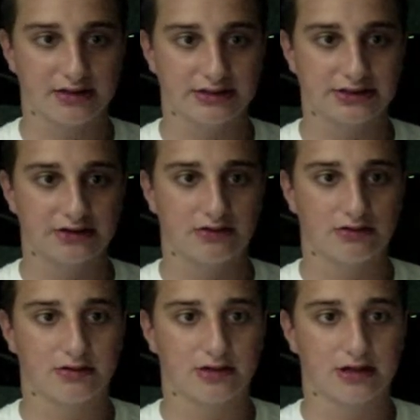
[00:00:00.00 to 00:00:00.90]

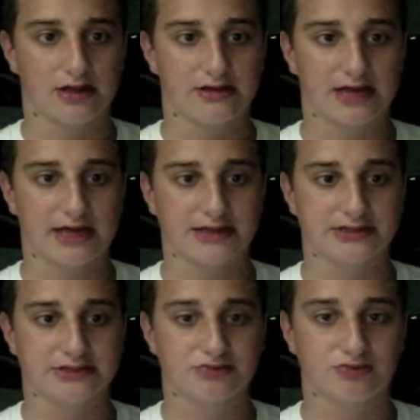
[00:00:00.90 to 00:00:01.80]
So
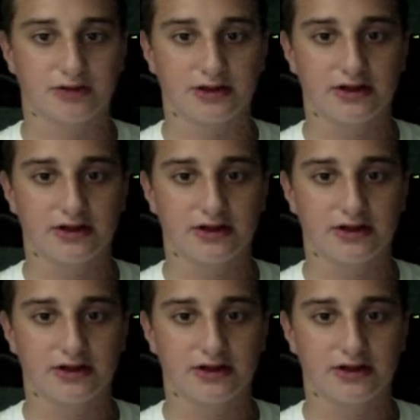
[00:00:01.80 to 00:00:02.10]
that's really,